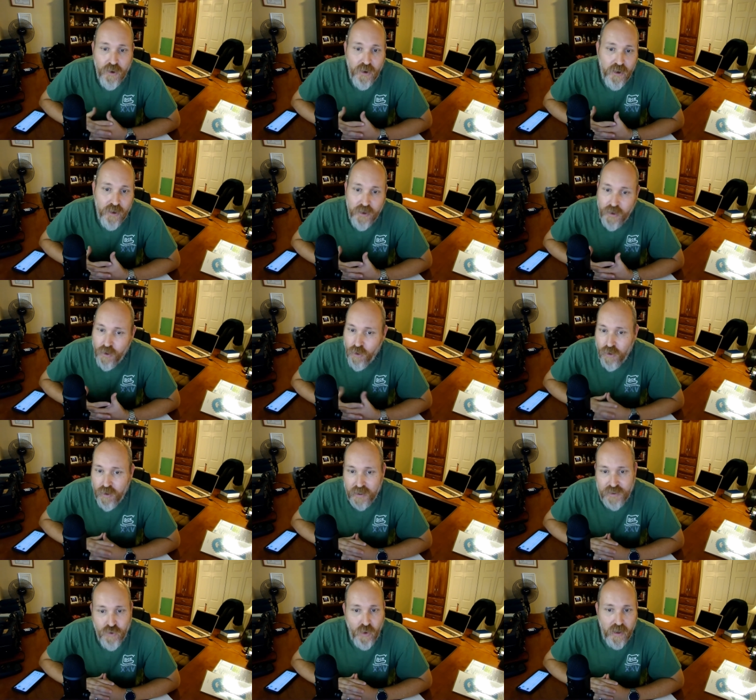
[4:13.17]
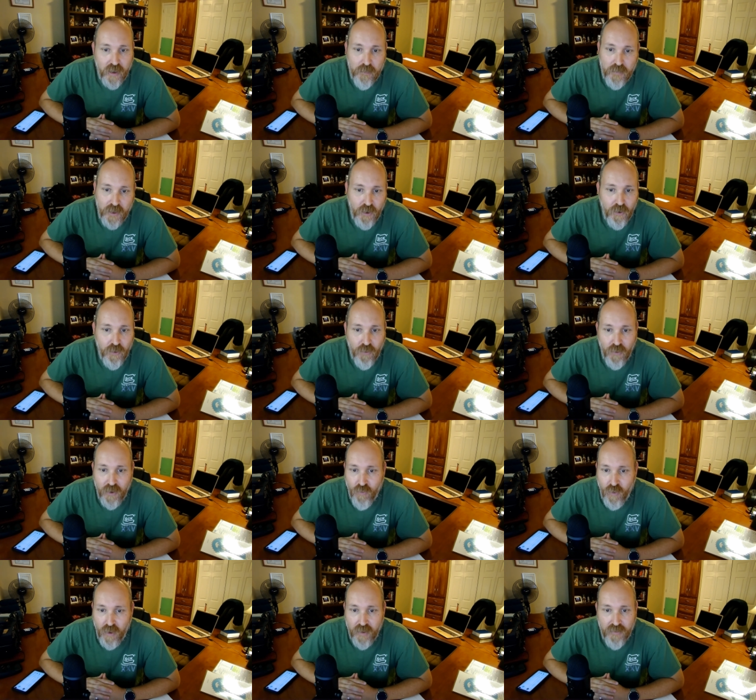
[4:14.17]
you know hook it to a computer
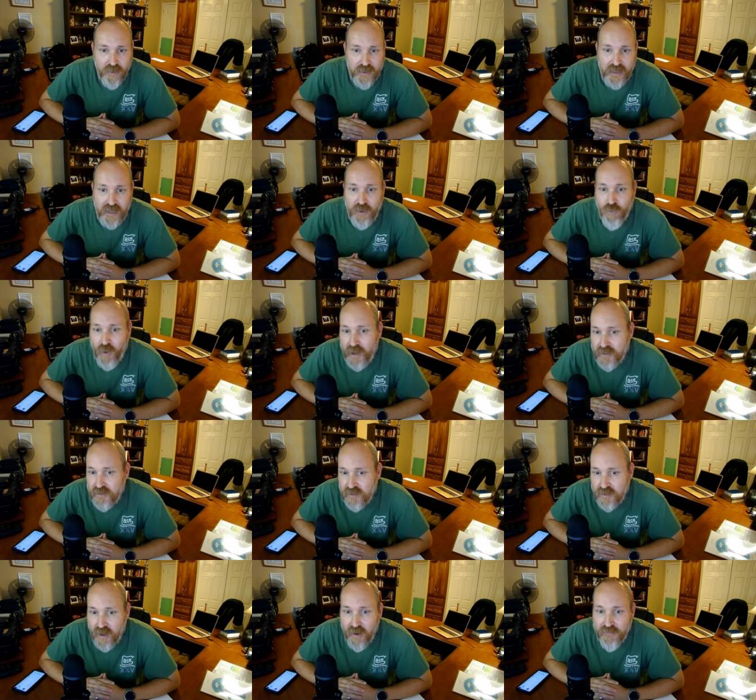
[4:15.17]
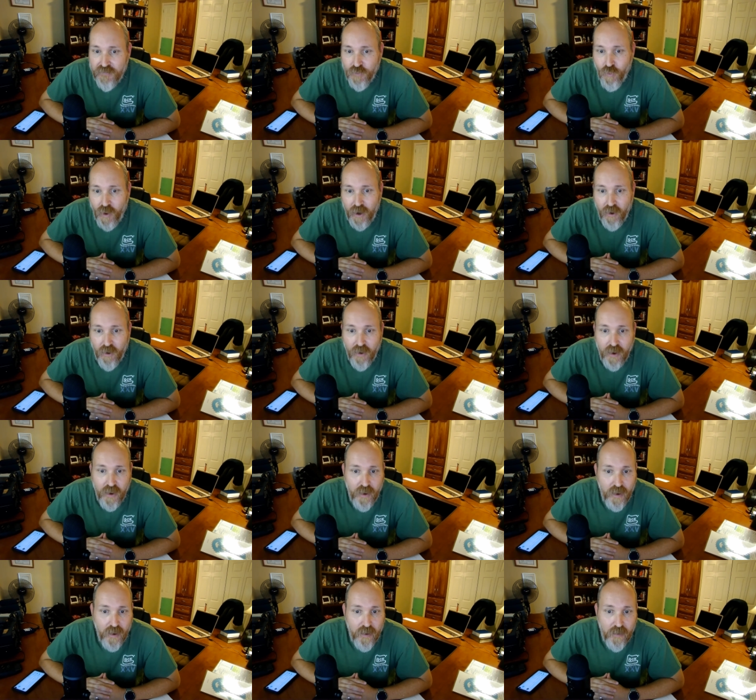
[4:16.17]
and run the d Rat software,
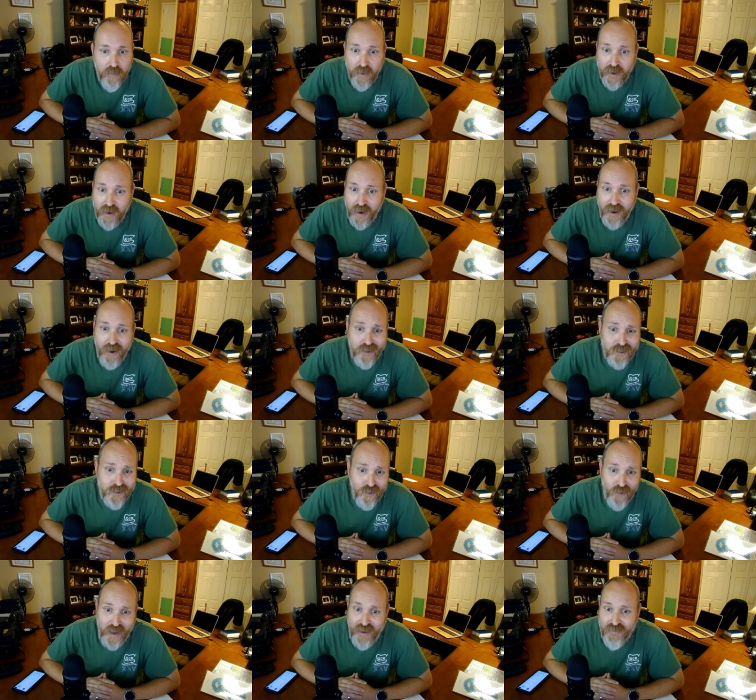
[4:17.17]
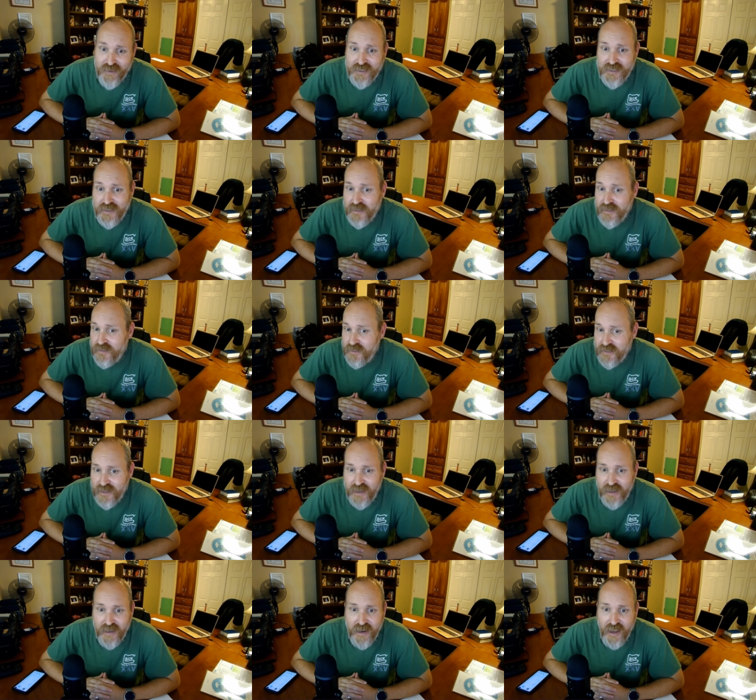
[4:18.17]
but I also have a
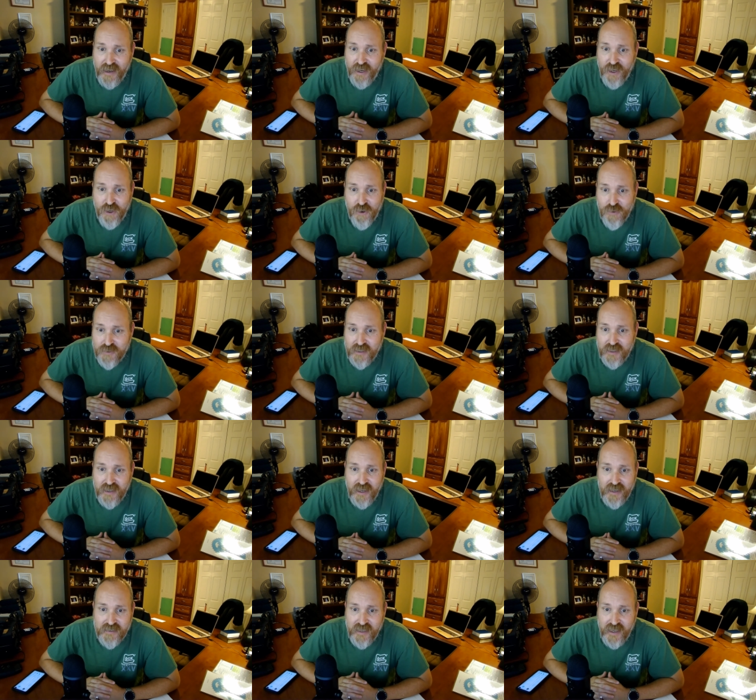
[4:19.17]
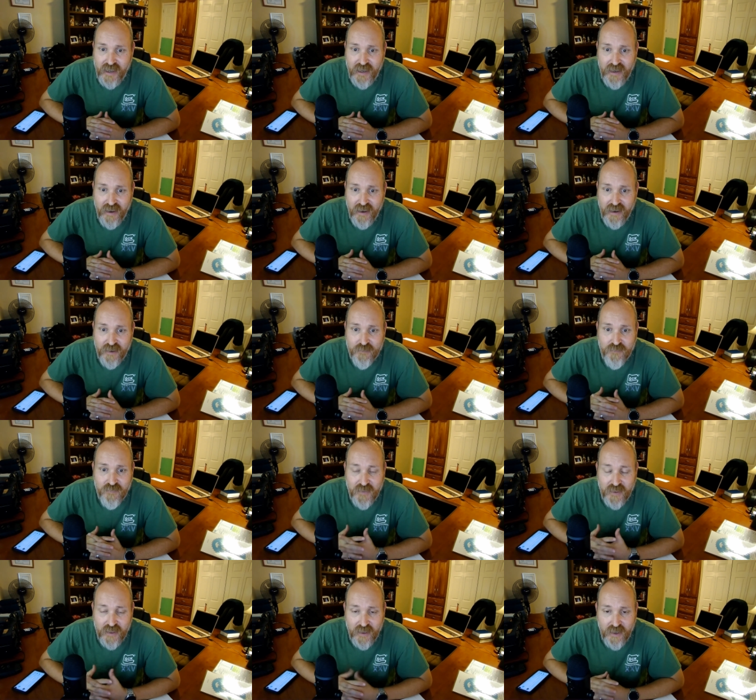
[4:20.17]
TNC and I can use it as a uh,
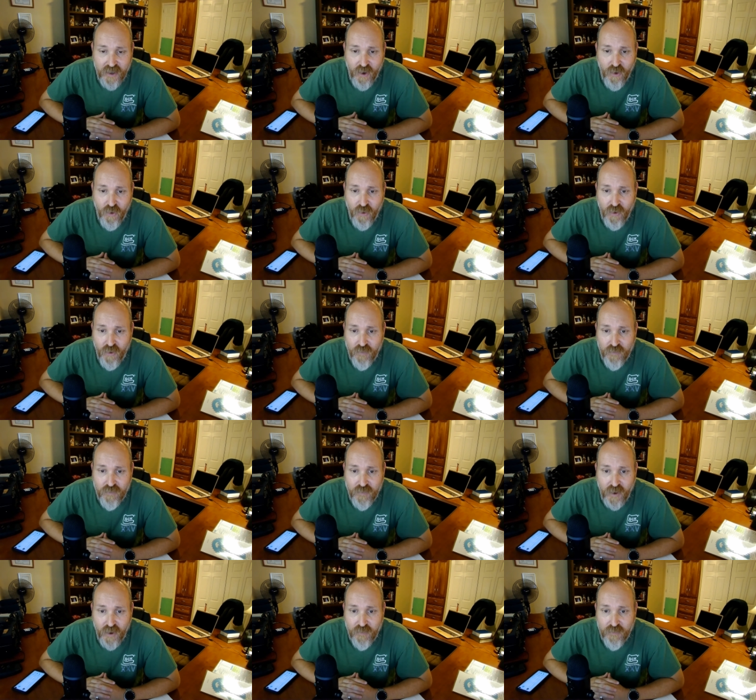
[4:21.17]
you know a, a,